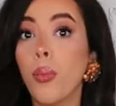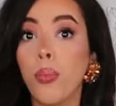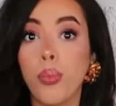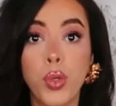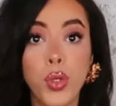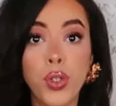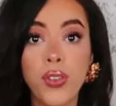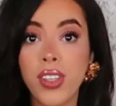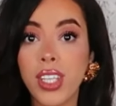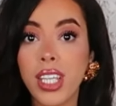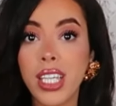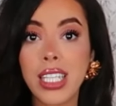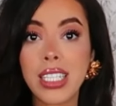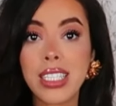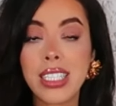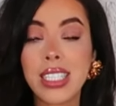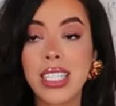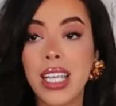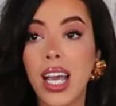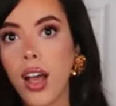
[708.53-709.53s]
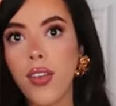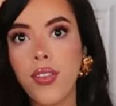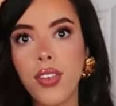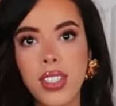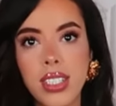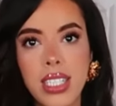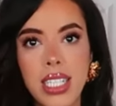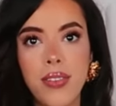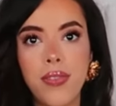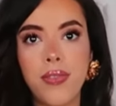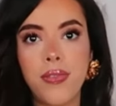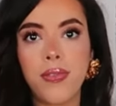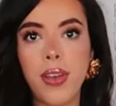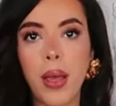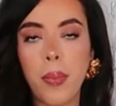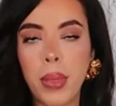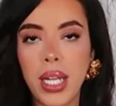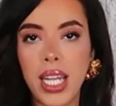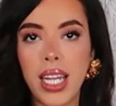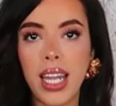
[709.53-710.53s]
movies, obviously
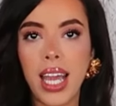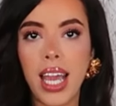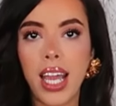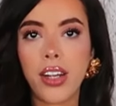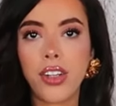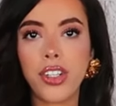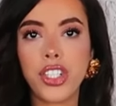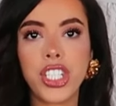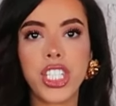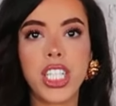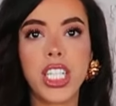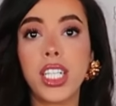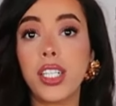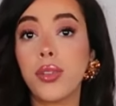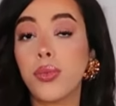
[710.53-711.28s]
feminine energy